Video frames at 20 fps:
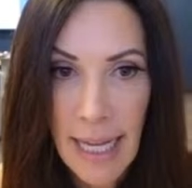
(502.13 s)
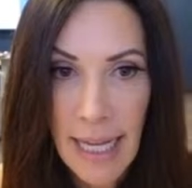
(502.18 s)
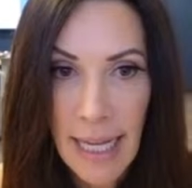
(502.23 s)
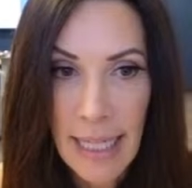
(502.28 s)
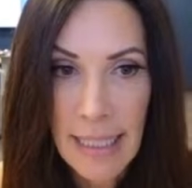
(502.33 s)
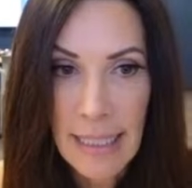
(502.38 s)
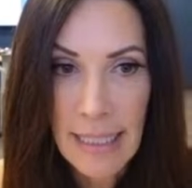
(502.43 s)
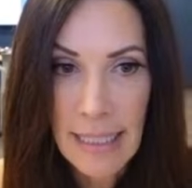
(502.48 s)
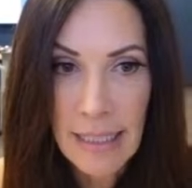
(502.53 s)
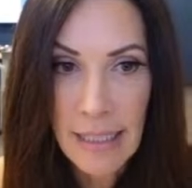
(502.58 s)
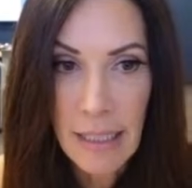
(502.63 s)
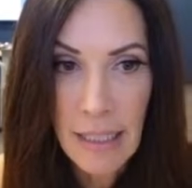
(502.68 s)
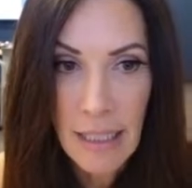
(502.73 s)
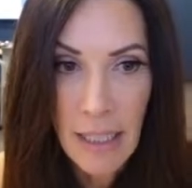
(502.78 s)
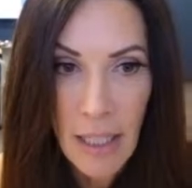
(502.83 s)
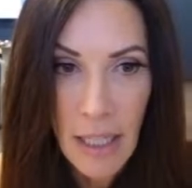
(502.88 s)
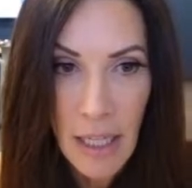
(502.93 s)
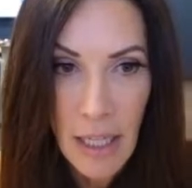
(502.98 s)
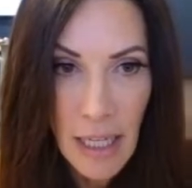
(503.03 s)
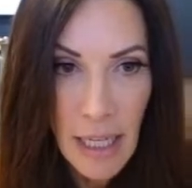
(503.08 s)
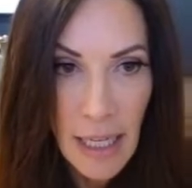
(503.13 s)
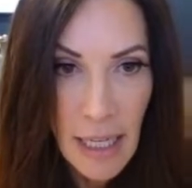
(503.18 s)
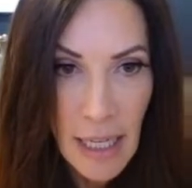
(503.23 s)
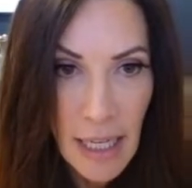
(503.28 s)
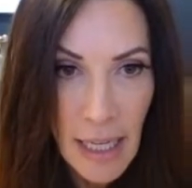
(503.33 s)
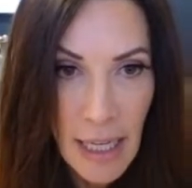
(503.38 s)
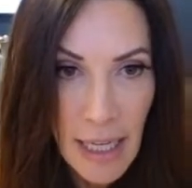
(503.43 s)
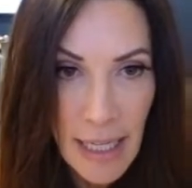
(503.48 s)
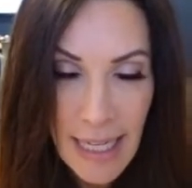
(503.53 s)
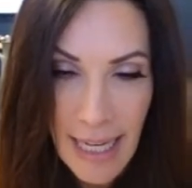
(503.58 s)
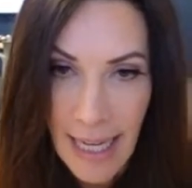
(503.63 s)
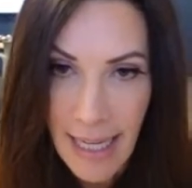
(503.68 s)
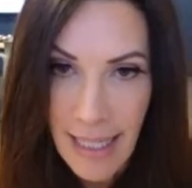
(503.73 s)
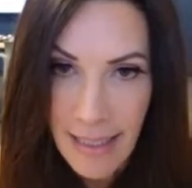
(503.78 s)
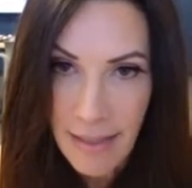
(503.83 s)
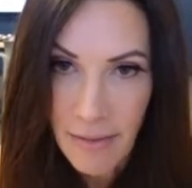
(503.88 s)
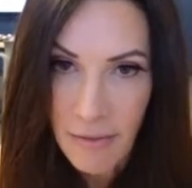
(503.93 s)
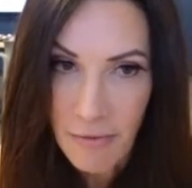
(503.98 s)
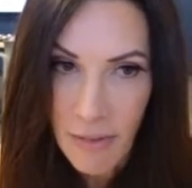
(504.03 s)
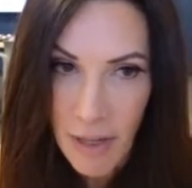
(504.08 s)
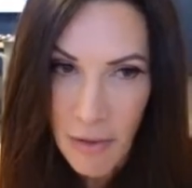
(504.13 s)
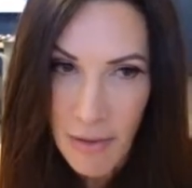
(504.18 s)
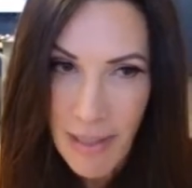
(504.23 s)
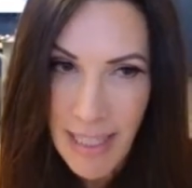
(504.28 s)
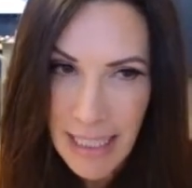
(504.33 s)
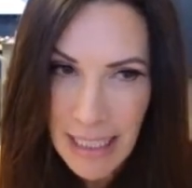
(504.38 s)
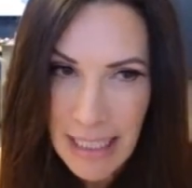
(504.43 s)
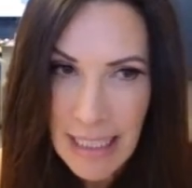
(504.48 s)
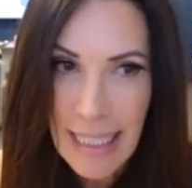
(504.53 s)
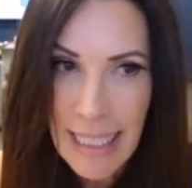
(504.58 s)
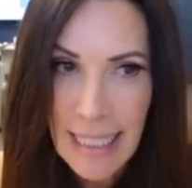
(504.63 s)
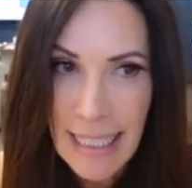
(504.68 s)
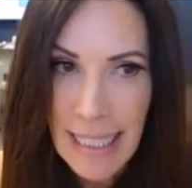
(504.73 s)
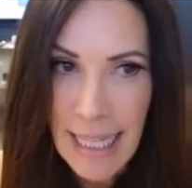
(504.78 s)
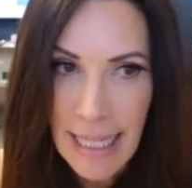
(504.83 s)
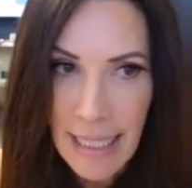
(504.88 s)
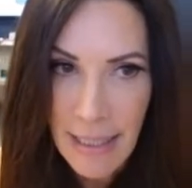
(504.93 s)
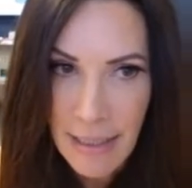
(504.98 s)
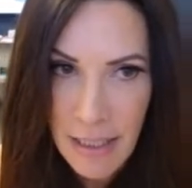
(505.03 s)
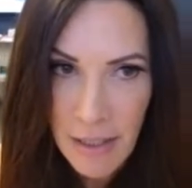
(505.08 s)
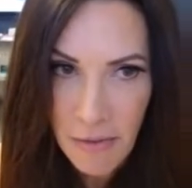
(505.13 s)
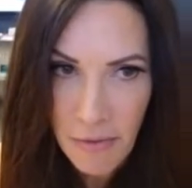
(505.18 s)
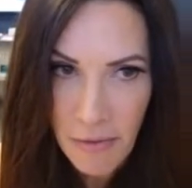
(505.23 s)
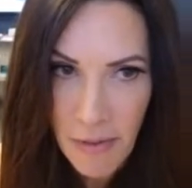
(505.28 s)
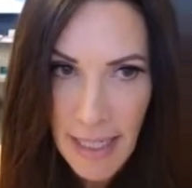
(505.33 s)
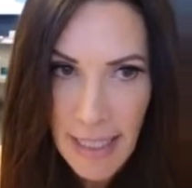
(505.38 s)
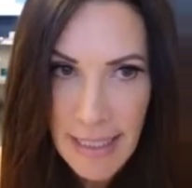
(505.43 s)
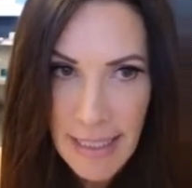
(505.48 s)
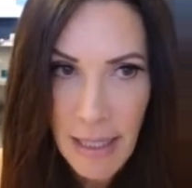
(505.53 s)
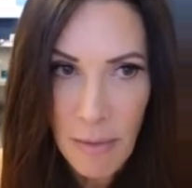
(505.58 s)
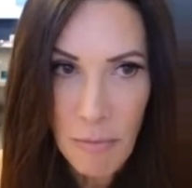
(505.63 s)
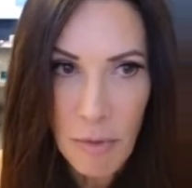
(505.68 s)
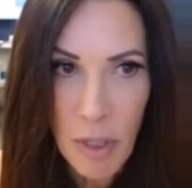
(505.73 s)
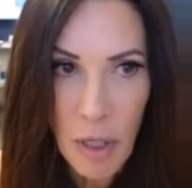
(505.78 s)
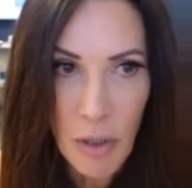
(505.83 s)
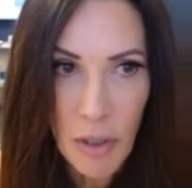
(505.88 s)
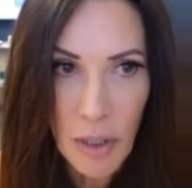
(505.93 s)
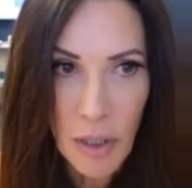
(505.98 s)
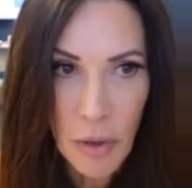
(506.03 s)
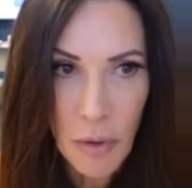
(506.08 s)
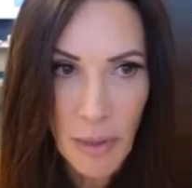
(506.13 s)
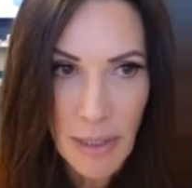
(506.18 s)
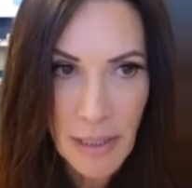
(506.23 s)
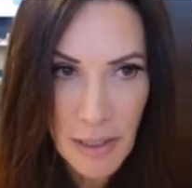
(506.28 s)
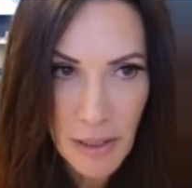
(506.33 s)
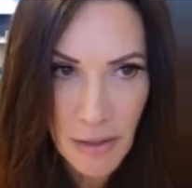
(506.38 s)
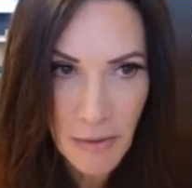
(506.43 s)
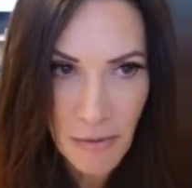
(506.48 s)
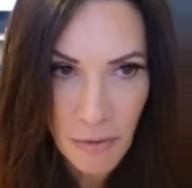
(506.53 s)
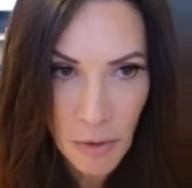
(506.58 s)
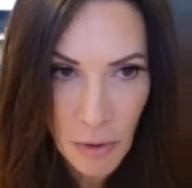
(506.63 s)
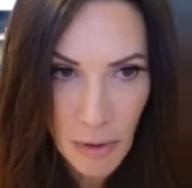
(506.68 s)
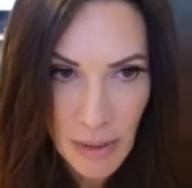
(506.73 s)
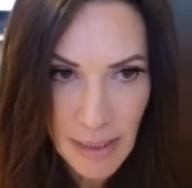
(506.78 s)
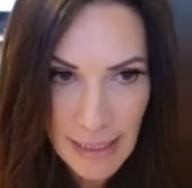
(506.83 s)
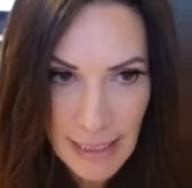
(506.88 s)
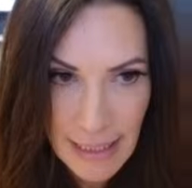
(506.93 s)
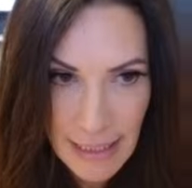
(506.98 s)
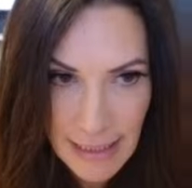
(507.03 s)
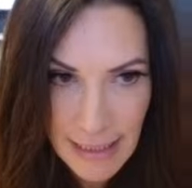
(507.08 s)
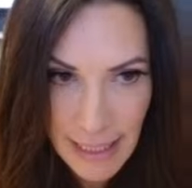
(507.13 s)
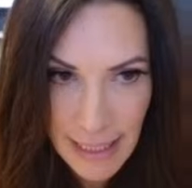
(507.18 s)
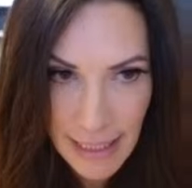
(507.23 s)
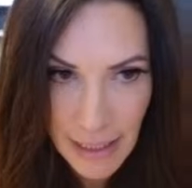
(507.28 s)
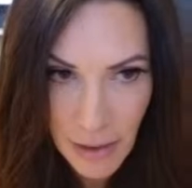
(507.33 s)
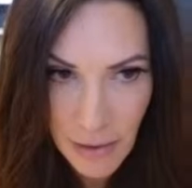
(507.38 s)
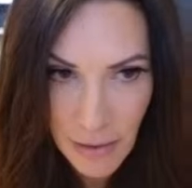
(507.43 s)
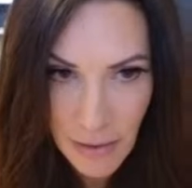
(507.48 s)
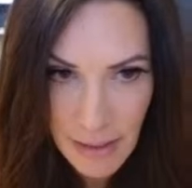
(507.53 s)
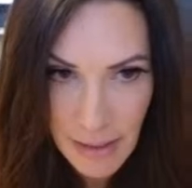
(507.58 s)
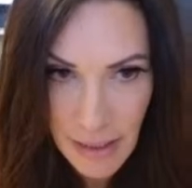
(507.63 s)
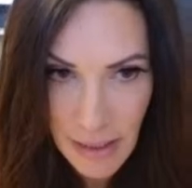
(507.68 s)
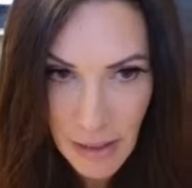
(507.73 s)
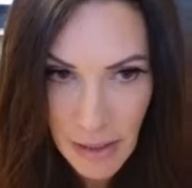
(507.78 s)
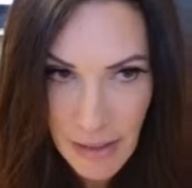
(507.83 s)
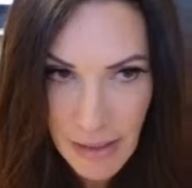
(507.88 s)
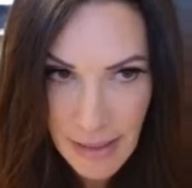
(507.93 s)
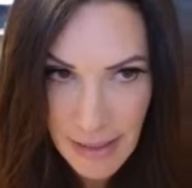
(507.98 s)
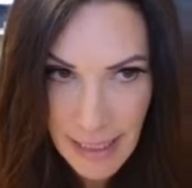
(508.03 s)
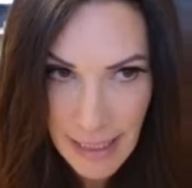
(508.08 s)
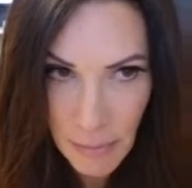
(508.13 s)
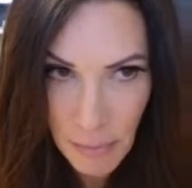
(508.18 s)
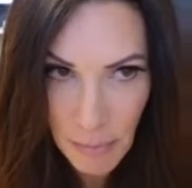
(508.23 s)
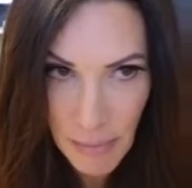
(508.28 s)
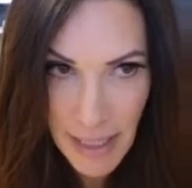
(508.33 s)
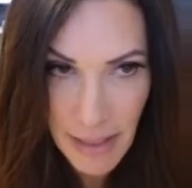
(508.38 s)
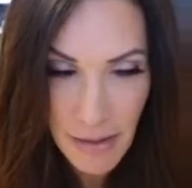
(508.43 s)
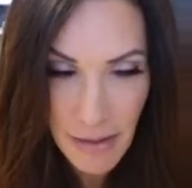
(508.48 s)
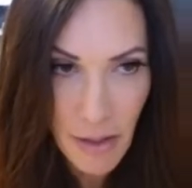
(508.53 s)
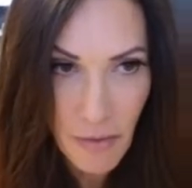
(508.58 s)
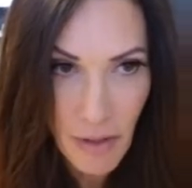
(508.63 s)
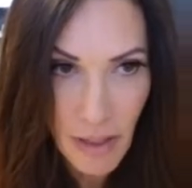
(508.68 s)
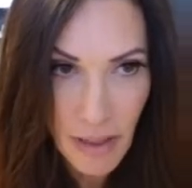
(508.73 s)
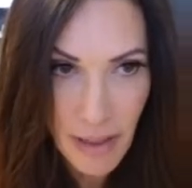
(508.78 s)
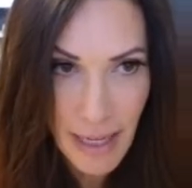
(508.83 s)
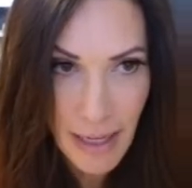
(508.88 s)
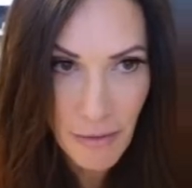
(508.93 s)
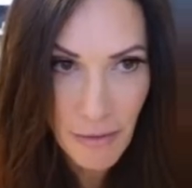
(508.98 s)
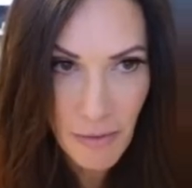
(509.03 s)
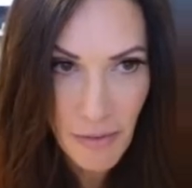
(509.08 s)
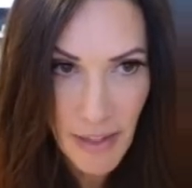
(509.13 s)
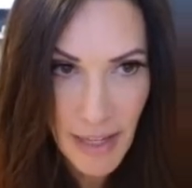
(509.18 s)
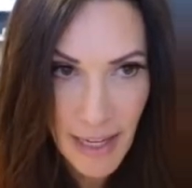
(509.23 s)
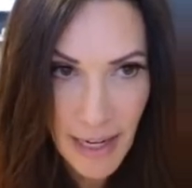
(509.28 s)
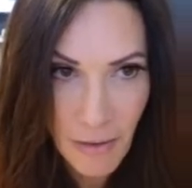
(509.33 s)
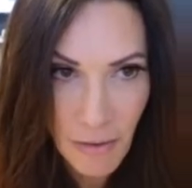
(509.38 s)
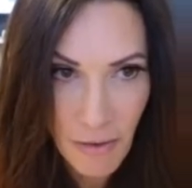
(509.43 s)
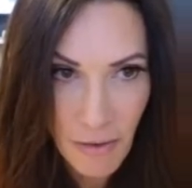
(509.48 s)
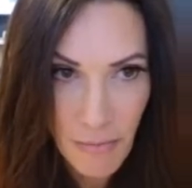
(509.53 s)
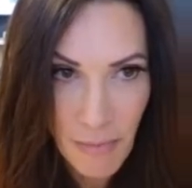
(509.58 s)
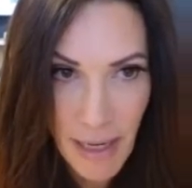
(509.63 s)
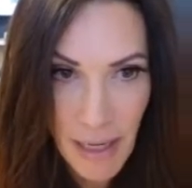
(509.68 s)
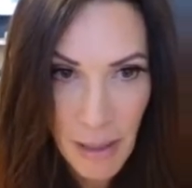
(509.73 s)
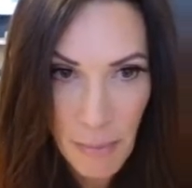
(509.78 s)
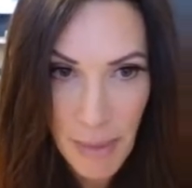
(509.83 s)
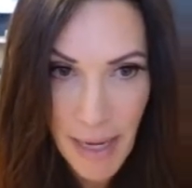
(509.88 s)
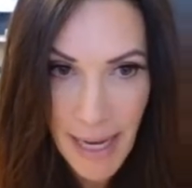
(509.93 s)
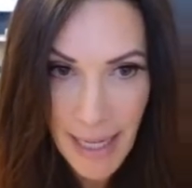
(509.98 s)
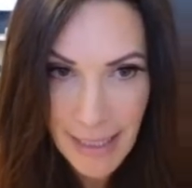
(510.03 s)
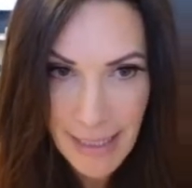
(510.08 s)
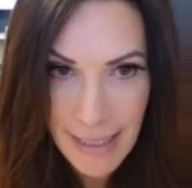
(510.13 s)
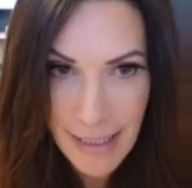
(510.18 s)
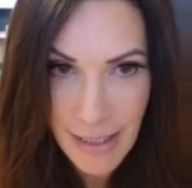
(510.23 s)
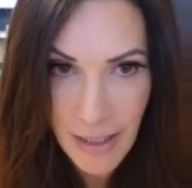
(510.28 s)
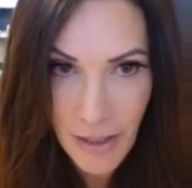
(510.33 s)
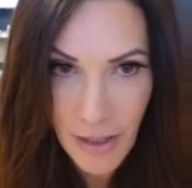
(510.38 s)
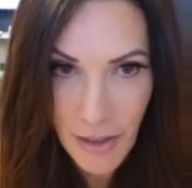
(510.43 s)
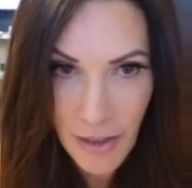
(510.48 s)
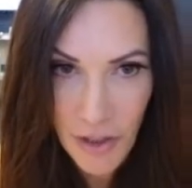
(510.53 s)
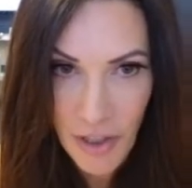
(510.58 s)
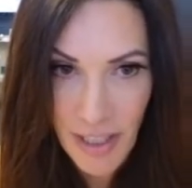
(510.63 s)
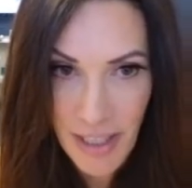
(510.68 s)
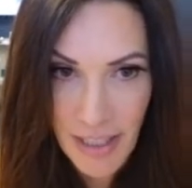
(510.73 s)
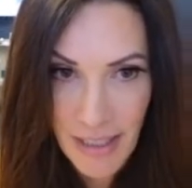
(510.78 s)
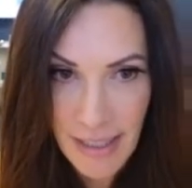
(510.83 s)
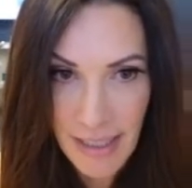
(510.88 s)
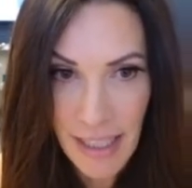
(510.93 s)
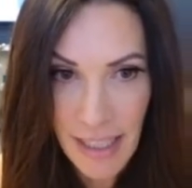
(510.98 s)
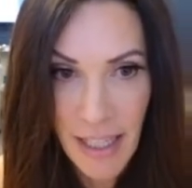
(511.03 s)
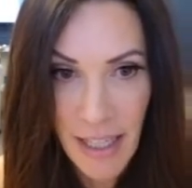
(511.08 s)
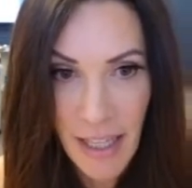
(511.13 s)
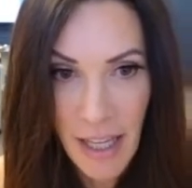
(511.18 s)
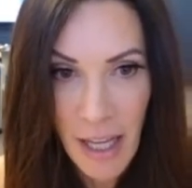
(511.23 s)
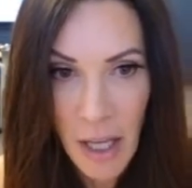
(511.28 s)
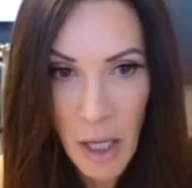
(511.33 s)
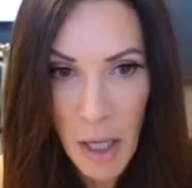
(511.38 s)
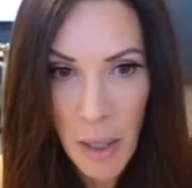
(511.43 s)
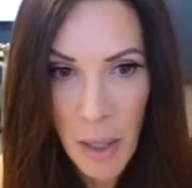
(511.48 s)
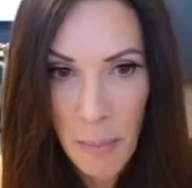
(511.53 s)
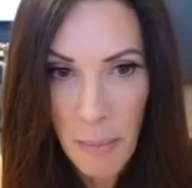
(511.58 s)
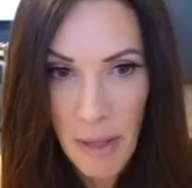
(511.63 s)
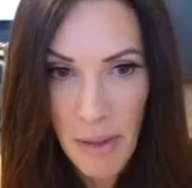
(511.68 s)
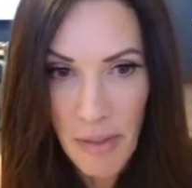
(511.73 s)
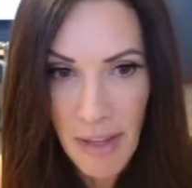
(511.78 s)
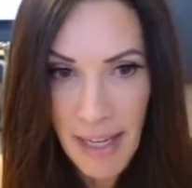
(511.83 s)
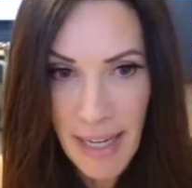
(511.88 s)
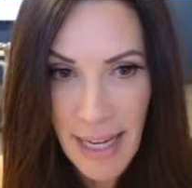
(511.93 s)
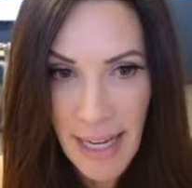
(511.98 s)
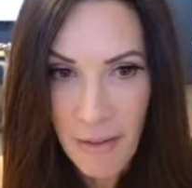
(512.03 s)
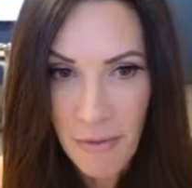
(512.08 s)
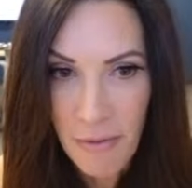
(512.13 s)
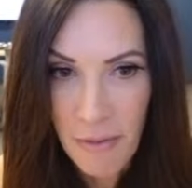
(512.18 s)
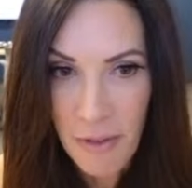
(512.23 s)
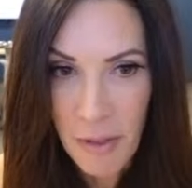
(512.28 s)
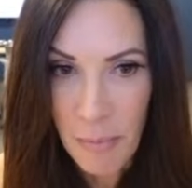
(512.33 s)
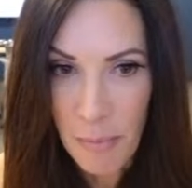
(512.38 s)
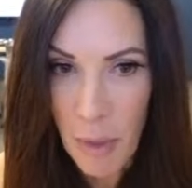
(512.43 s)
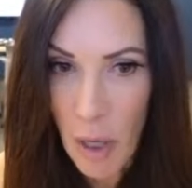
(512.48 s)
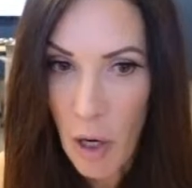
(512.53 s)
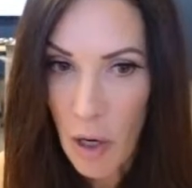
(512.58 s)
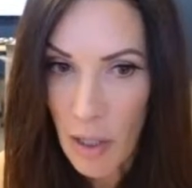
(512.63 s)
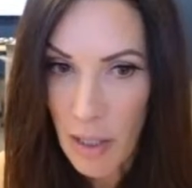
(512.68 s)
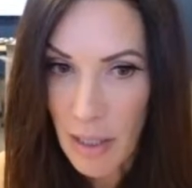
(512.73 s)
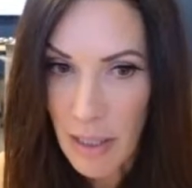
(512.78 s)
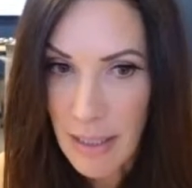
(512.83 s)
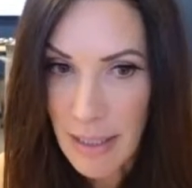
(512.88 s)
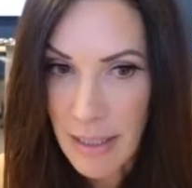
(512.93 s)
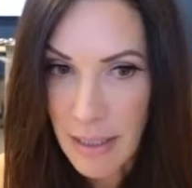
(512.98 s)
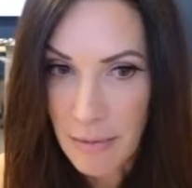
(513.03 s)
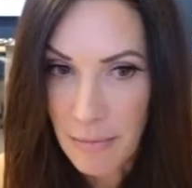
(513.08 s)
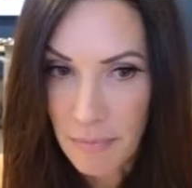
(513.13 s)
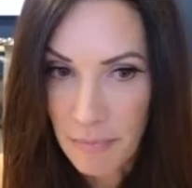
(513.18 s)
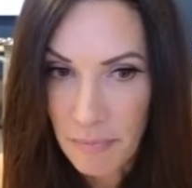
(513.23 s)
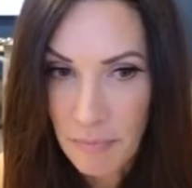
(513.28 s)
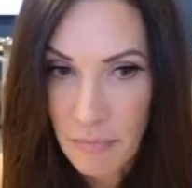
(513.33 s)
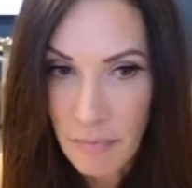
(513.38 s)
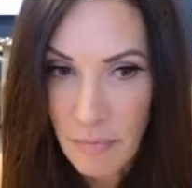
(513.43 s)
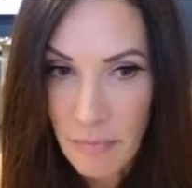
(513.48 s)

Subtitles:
And it has a very clean interface. I'm not going to go into the full details. You can see a bit on the left there of my past searches, but they have the box